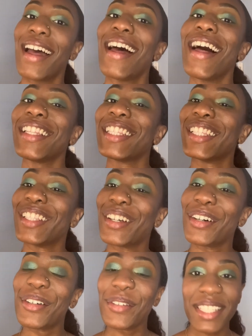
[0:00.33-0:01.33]

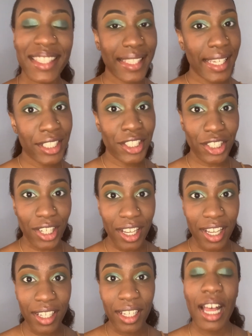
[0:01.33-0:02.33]
Hello, it's
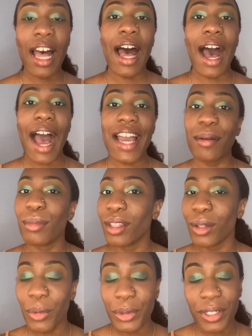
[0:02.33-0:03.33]
Kinsha. I am the
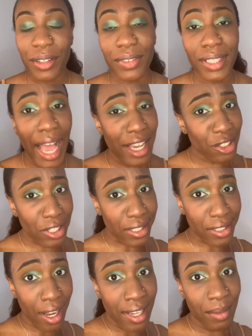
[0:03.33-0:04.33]
owner of Lashtrix
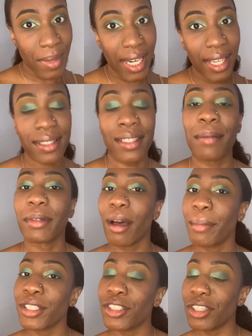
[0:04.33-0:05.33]
Cosmetics and I'm
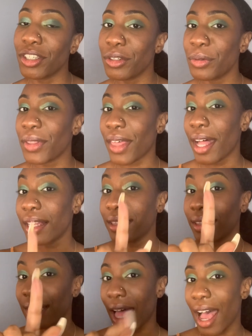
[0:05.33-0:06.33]
coming to you with a
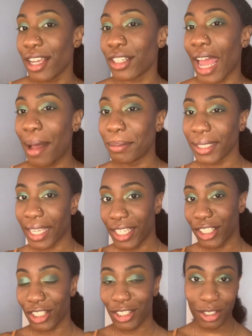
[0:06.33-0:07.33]
lash
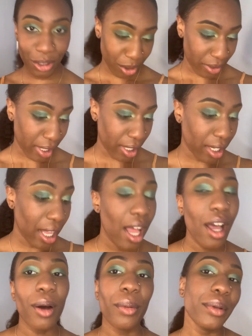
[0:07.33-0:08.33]
application tutorial.
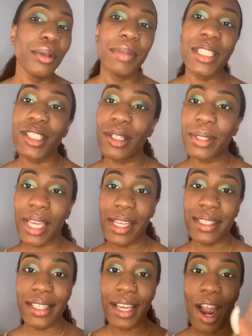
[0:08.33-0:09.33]
We will be
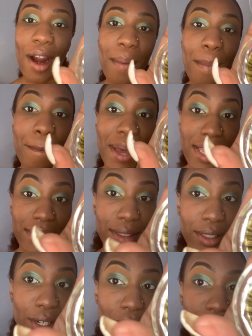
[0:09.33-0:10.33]
showcasing our best
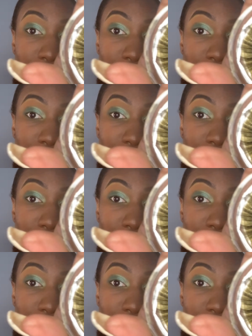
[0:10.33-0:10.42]
girl